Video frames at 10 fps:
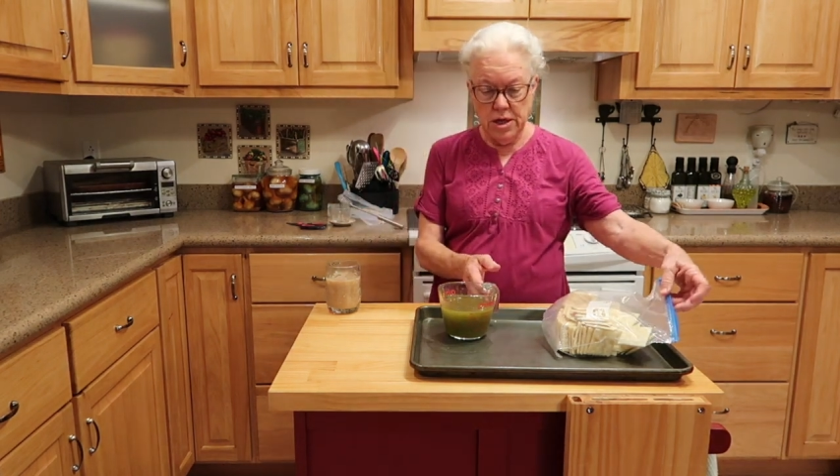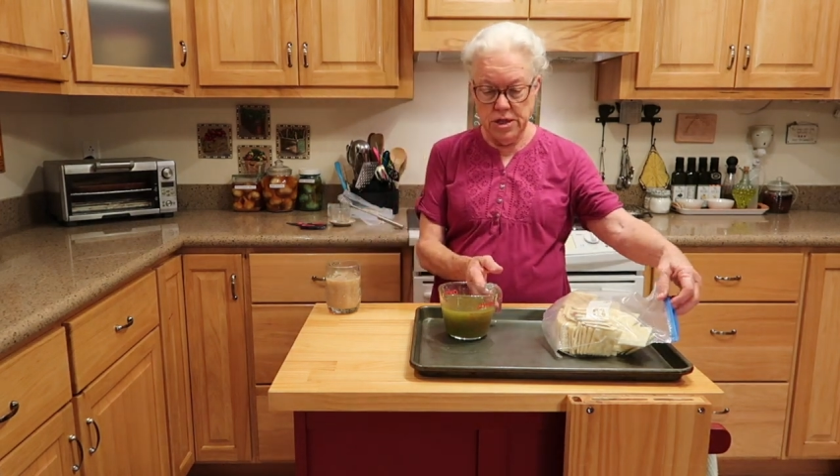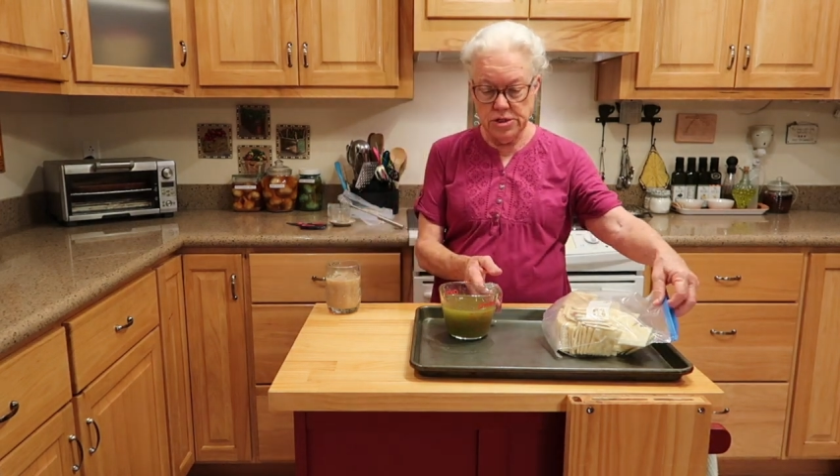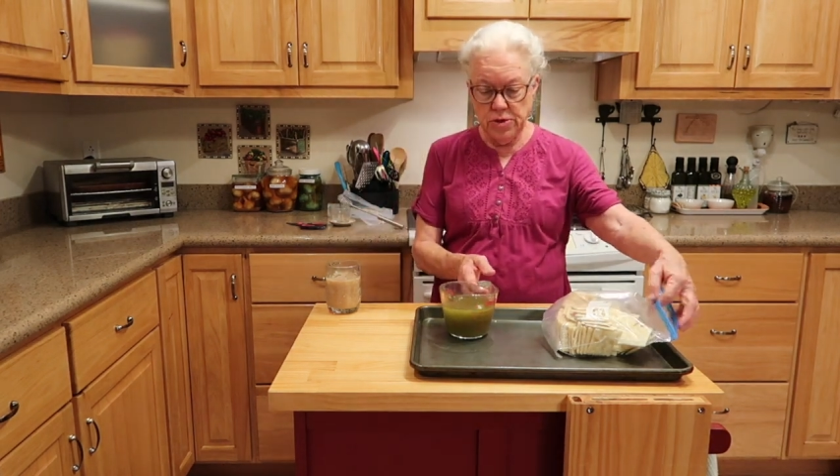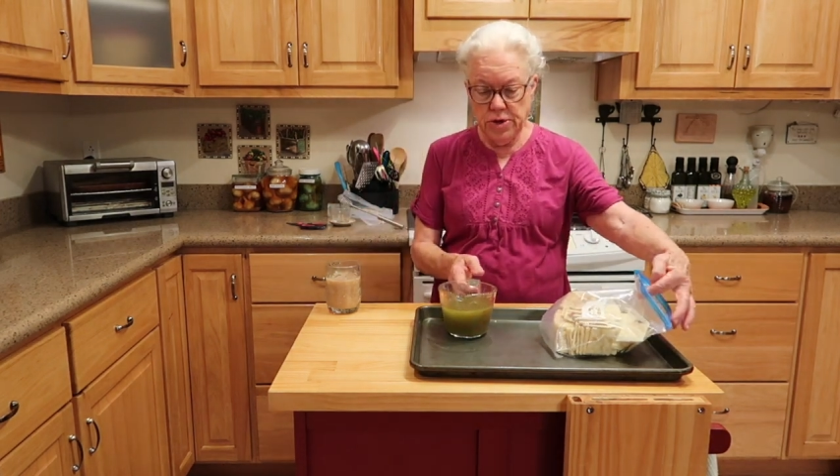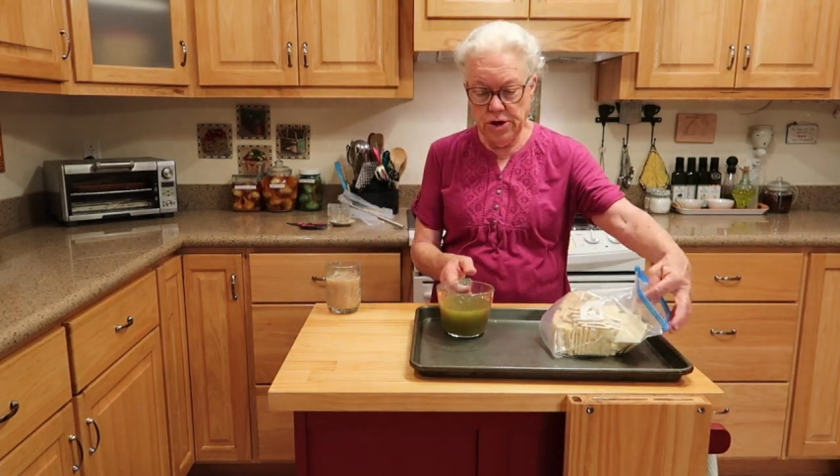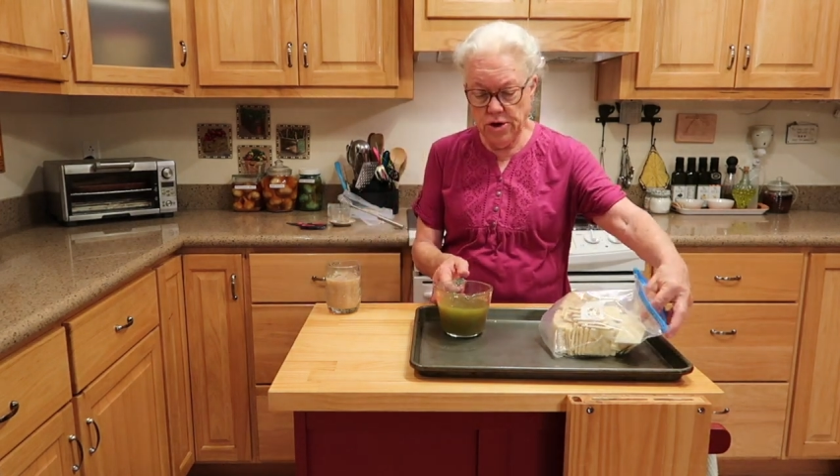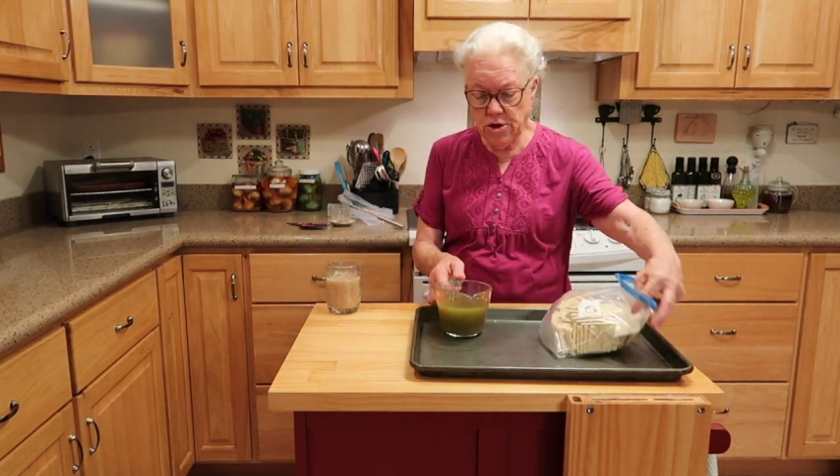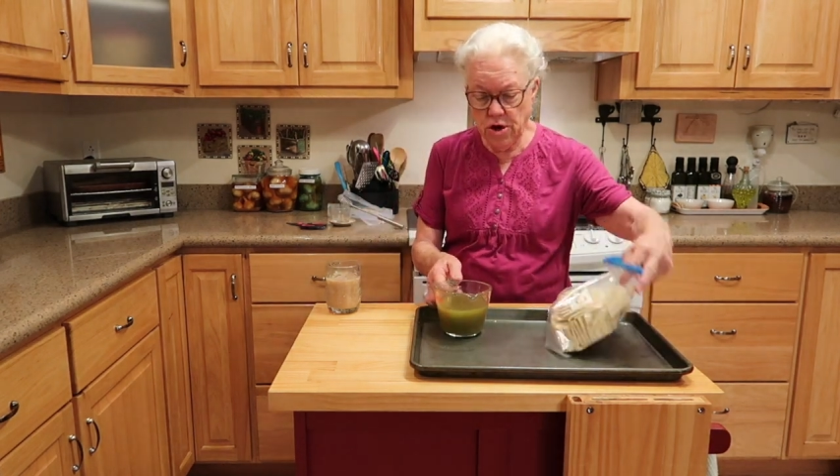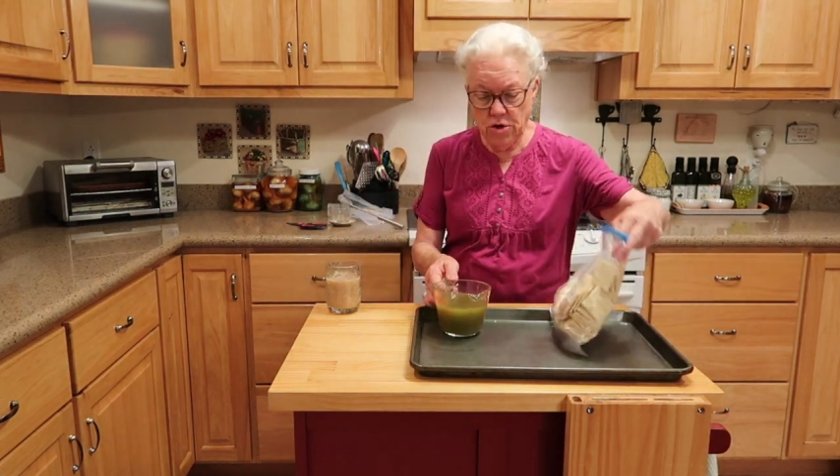So
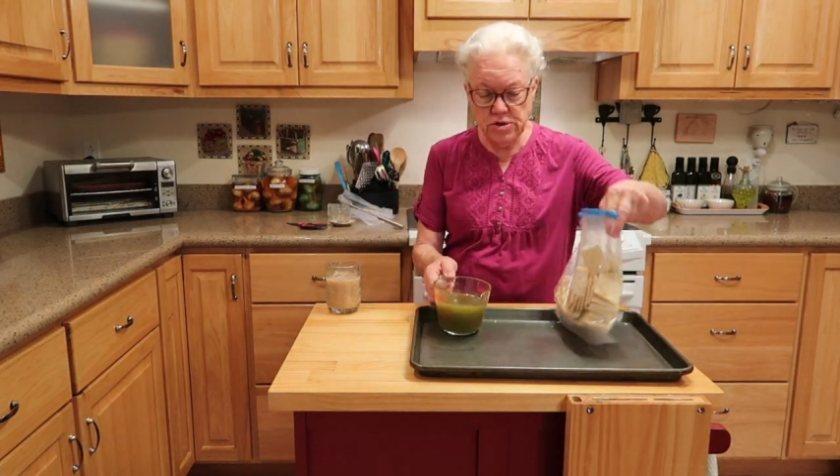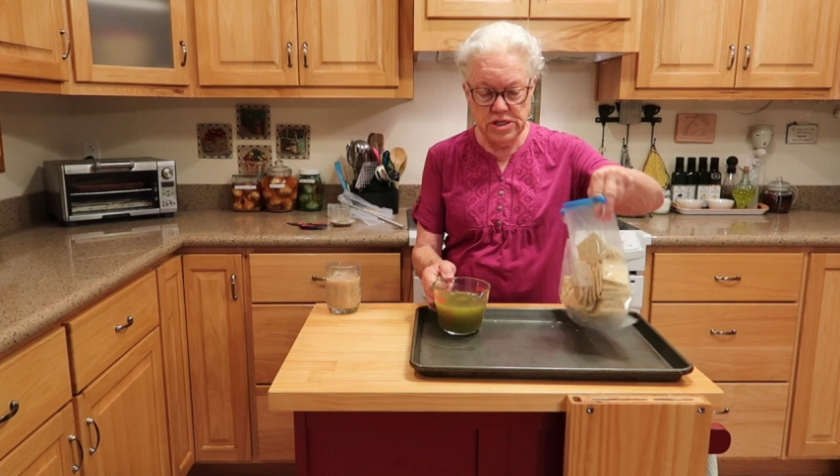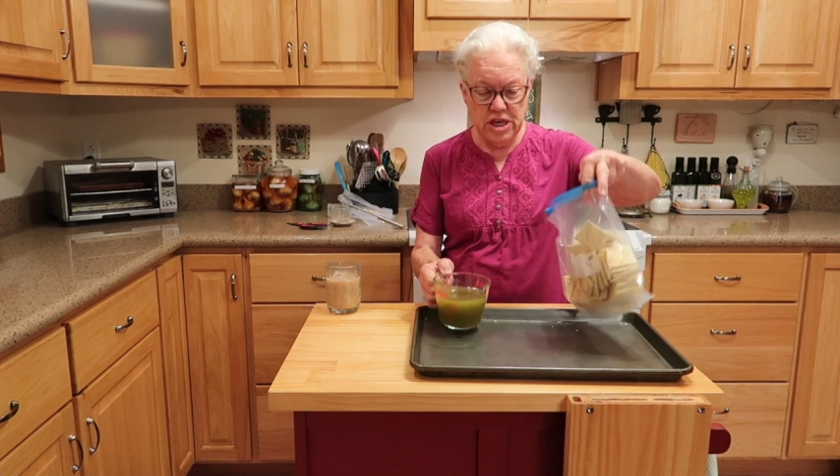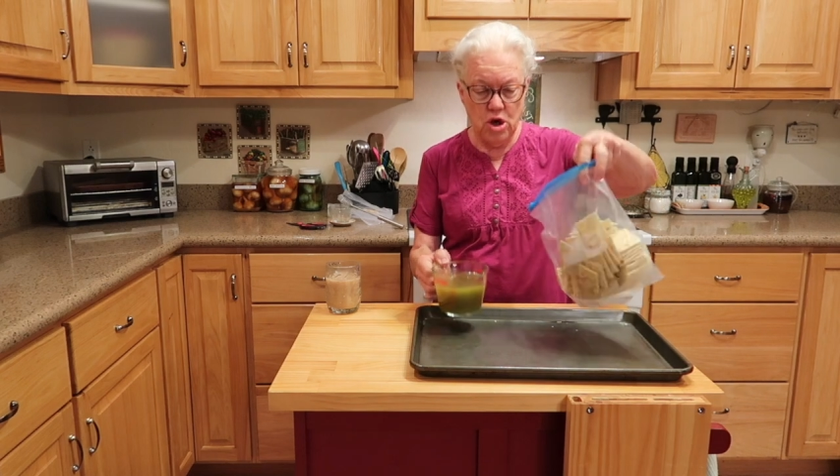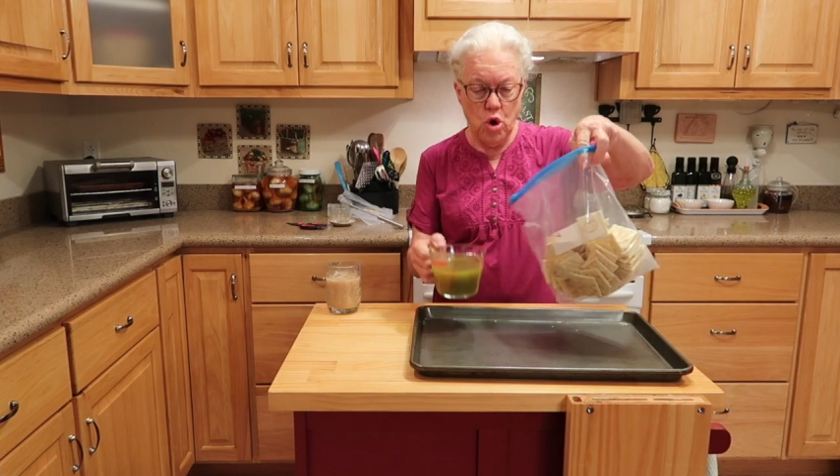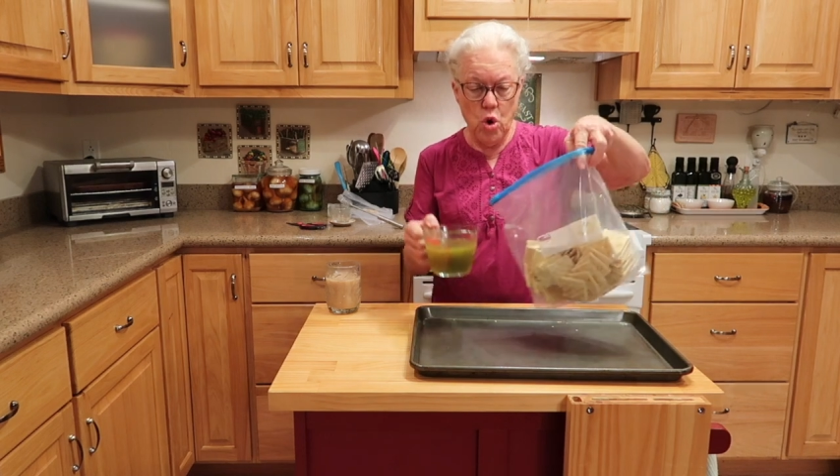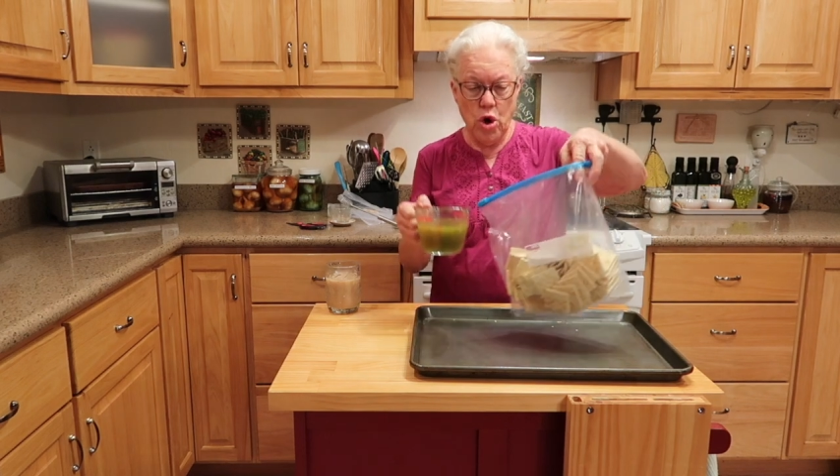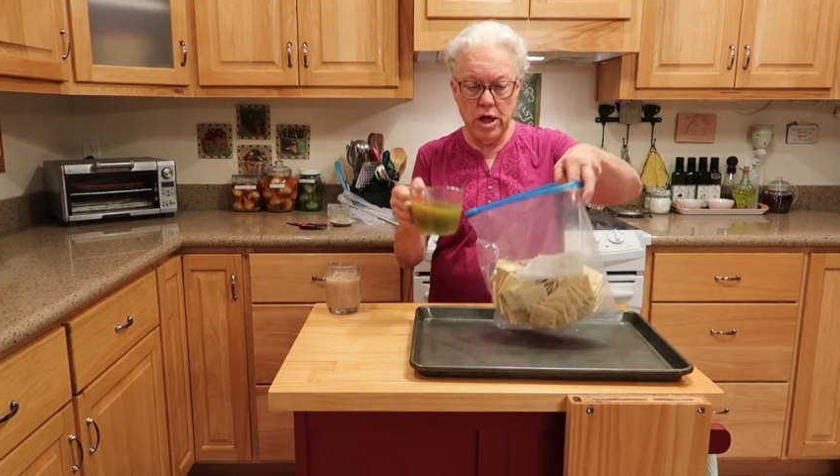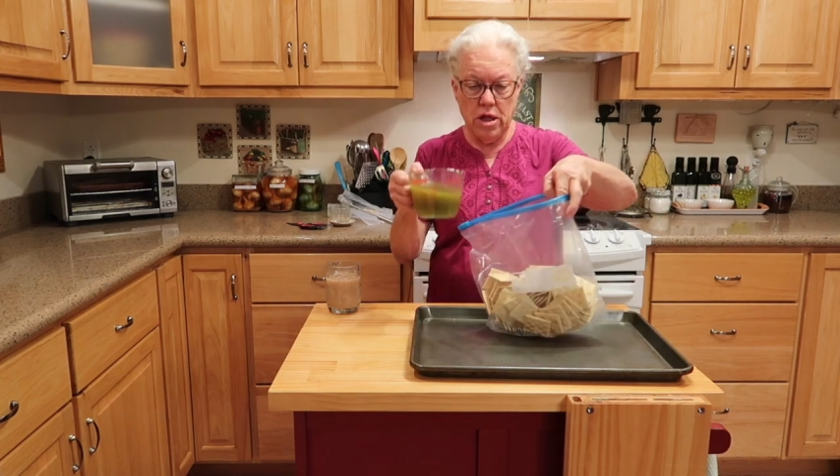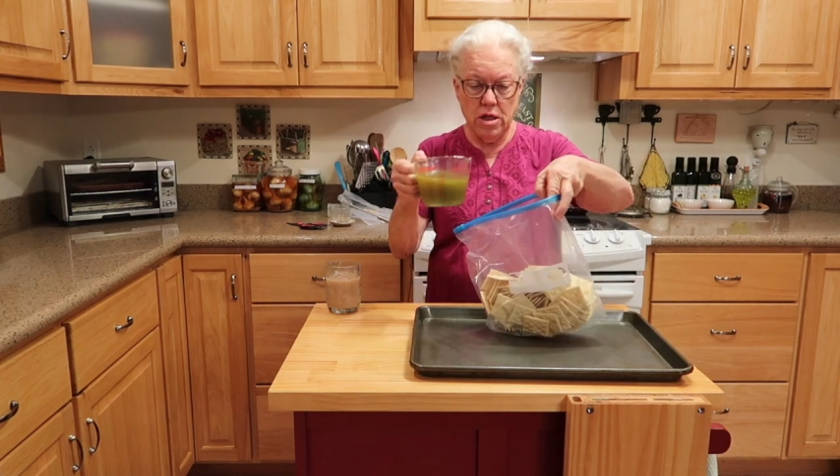here goes the
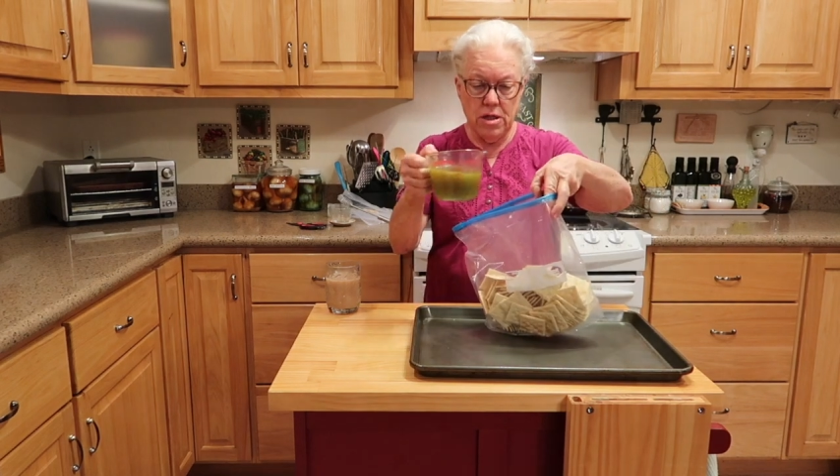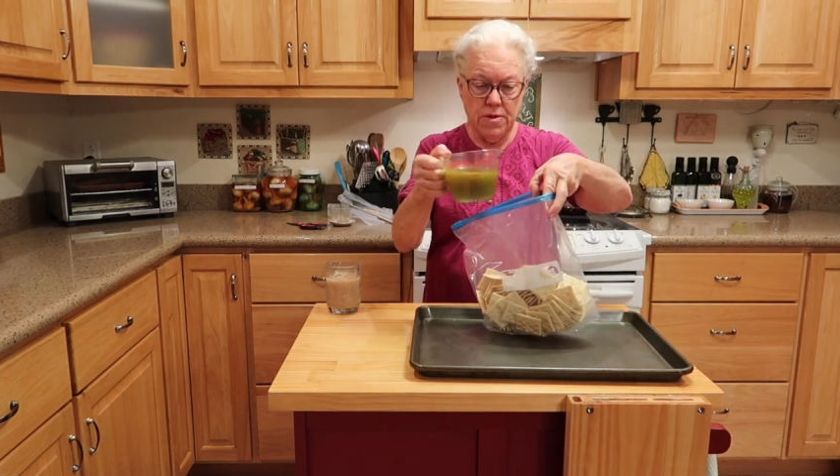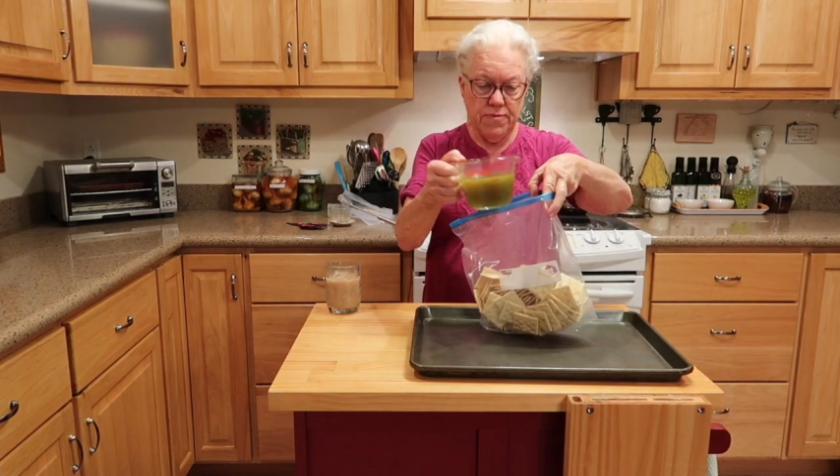oil